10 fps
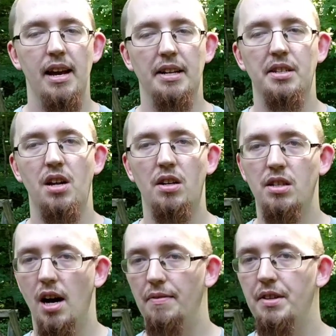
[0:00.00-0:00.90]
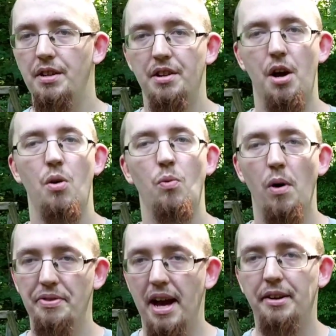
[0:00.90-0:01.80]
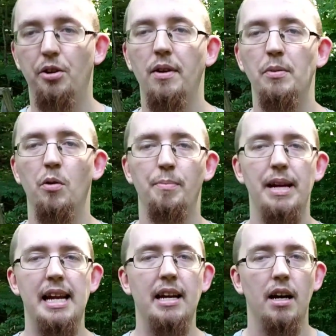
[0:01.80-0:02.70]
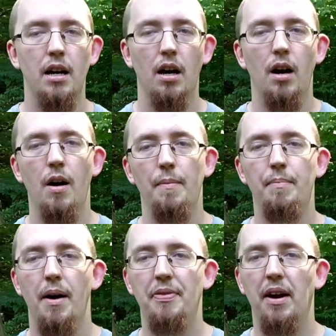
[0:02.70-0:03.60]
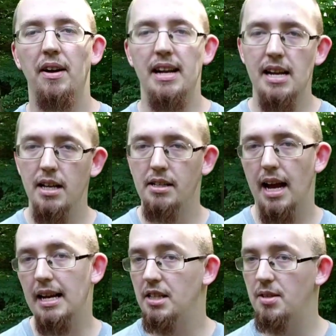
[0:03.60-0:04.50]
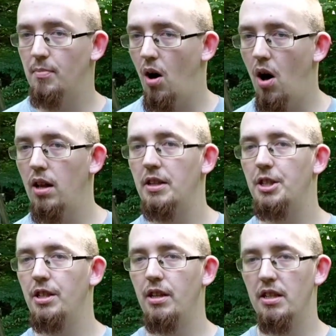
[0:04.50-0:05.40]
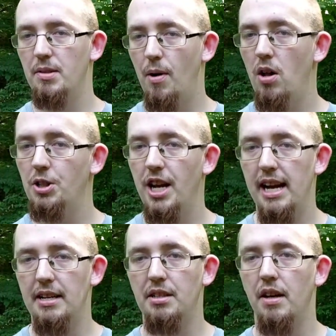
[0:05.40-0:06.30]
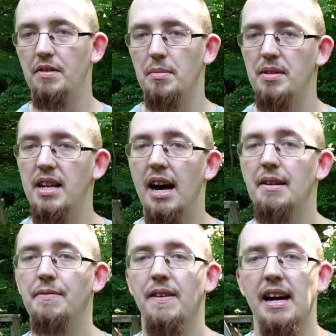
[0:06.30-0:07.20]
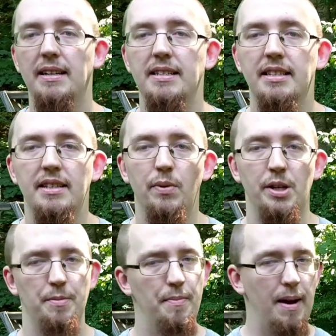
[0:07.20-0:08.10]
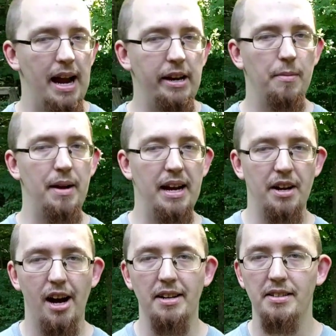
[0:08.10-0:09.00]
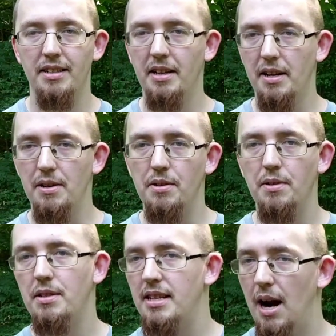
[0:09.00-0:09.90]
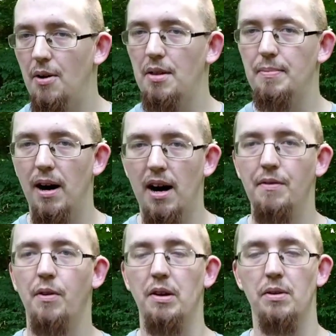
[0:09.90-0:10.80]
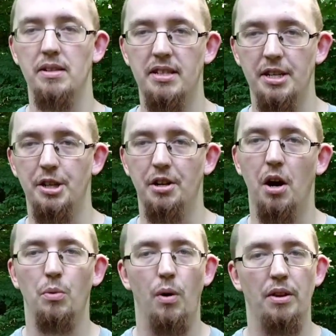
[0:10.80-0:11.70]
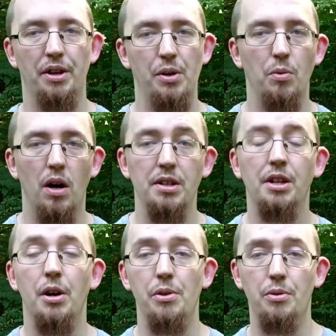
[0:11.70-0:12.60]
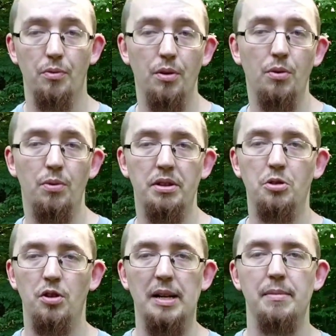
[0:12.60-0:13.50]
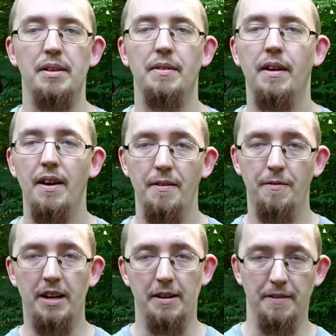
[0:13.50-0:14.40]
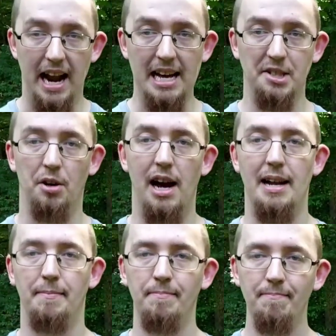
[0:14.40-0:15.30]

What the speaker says: It's tough to know what that degree will be, but there is a small chance of some side effects which may or may not, sour the pot for your decision on whether you want to go through with treatment via Finasteride.